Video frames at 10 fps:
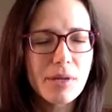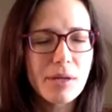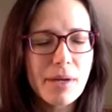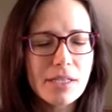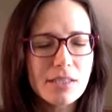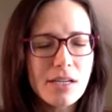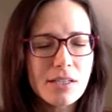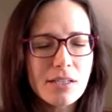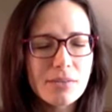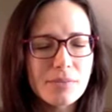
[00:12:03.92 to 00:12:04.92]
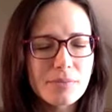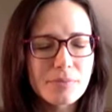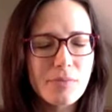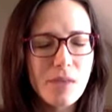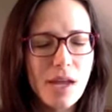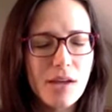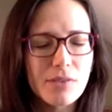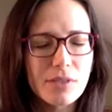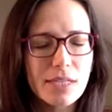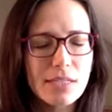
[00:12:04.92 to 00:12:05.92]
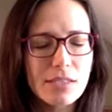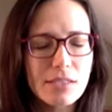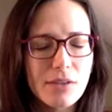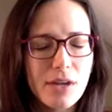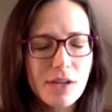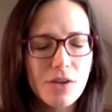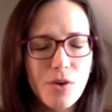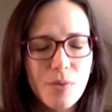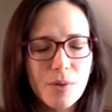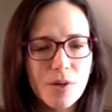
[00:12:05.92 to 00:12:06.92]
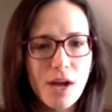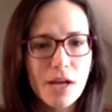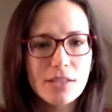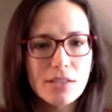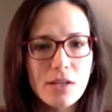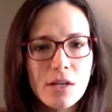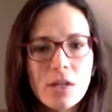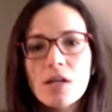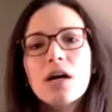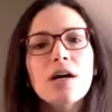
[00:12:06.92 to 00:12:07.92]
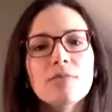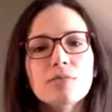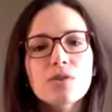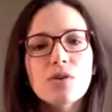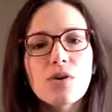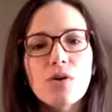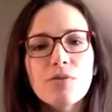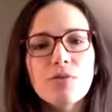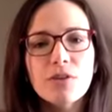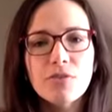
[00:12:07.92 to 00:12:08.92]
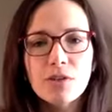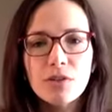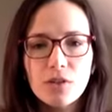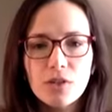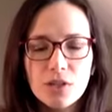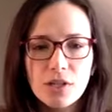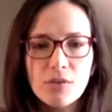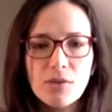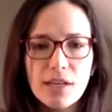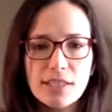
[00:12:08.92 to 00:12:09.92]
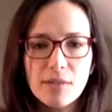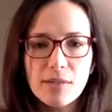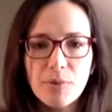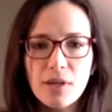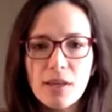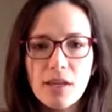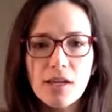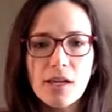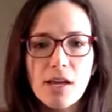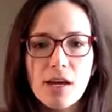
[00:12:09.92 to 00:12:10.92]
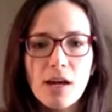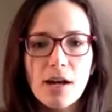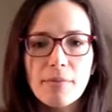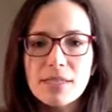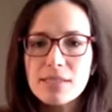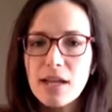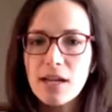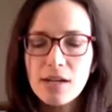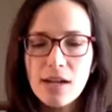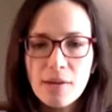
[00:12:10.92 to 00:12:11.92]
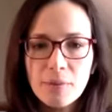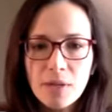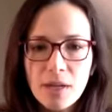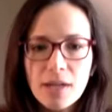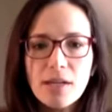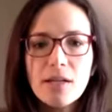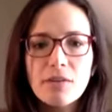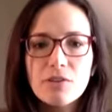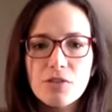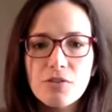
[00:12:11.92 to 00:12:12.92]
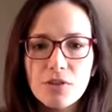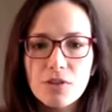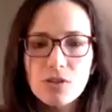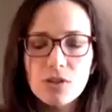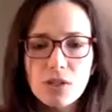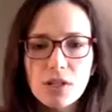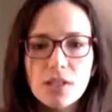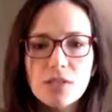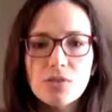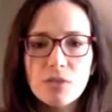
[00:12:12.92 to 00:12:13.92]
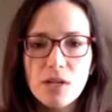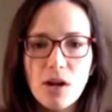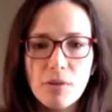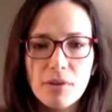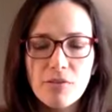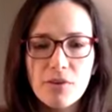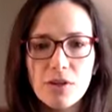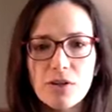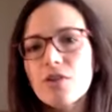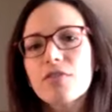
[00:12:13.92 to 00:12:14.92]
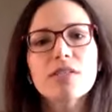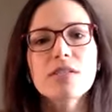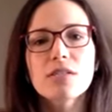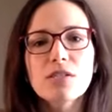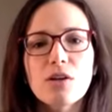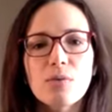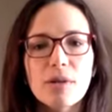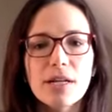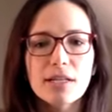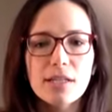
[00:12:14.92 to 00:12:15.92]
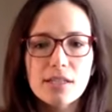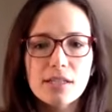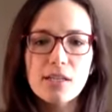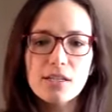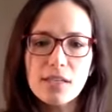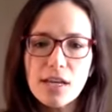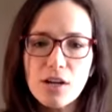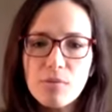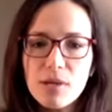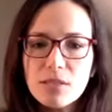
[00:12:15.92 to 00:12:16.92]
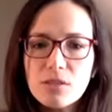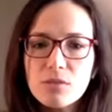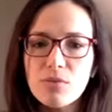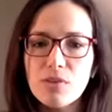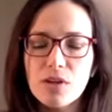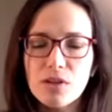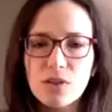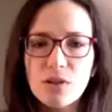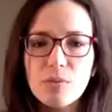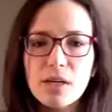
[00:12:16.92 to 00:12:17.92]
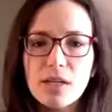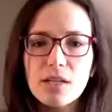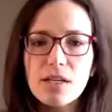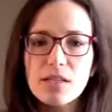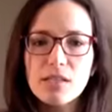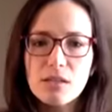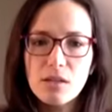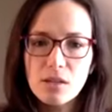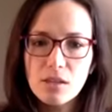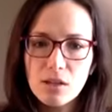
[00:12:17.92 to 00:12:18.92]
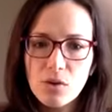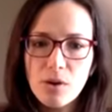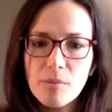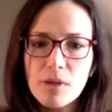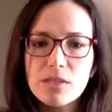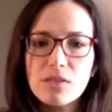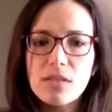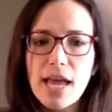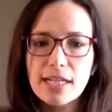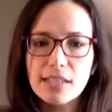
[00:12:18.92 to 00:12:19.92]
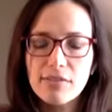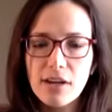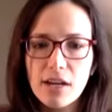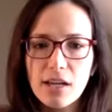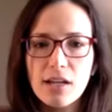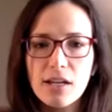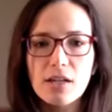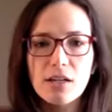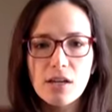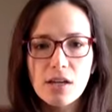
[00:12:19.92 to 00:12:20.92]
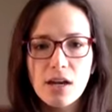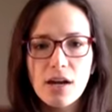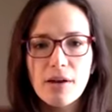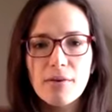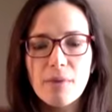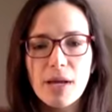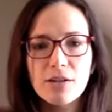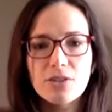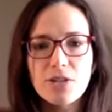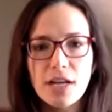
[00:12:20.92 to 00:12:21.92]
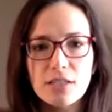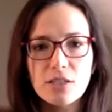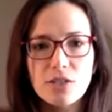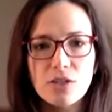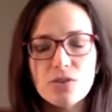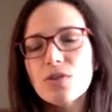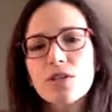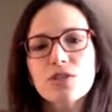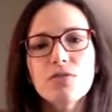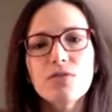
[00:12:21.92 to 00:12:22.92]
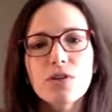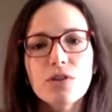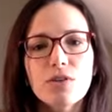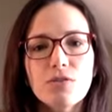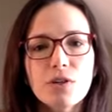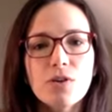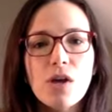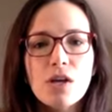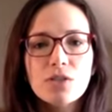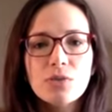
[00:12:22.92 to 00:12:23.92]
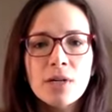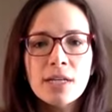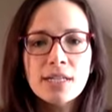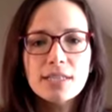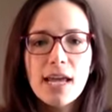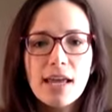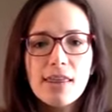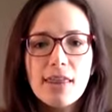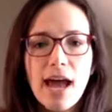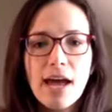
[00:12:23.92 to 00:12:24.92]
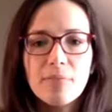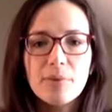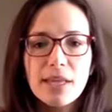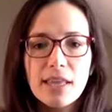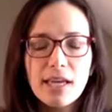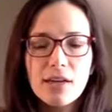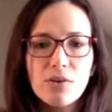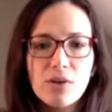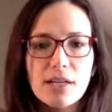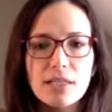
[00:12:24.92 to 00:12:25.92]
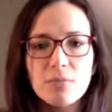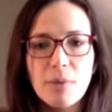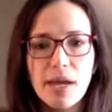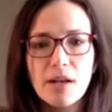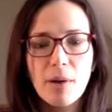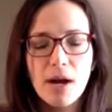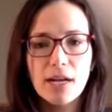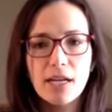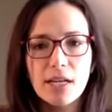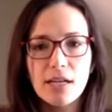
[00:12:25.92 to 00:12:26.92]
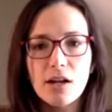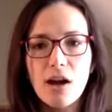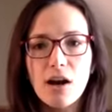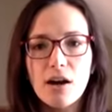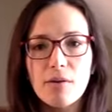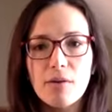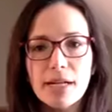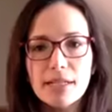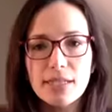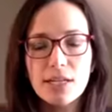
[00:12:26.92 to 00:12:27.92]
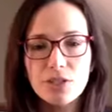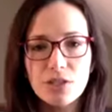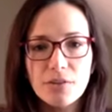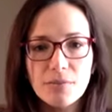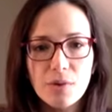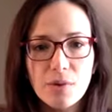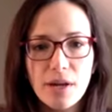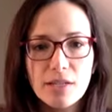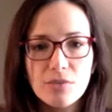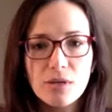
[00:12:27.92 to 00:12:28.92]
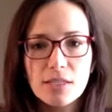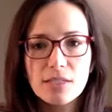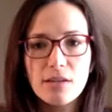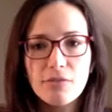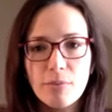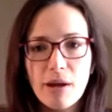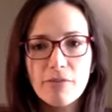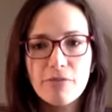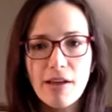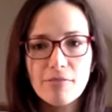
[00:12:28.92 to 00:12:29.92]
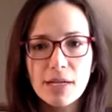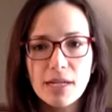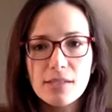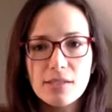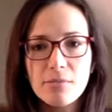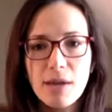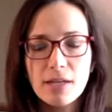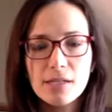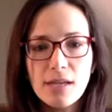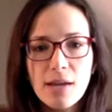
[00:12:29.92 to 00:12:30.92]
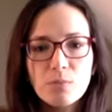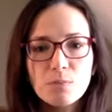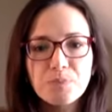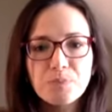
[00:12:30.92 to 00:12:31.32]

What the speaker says: Bring that to center and release. Okay, you can open your eyes. So hopefully you feel good with that deep breathing. It's not complicated. It should feel good. It's really calming for your nervous system, and it does get your muscles moving a little bit. It gets the core muscles activated and energized too. So that should feel good for you. So we're going to take that breathing and we're going to expand upon it in our meditation. Okay, so we're going to sit for about 5 minutes to meditate.